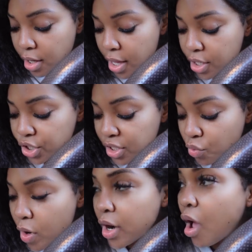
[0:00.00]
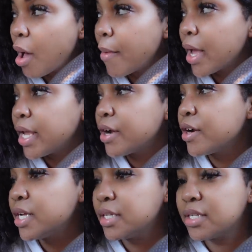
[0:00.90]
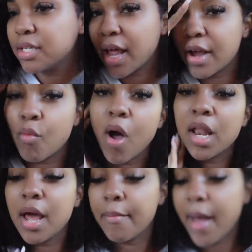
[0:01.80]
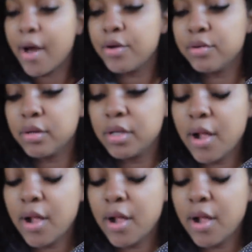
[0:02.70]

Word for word: and just run all my errands like while I'm out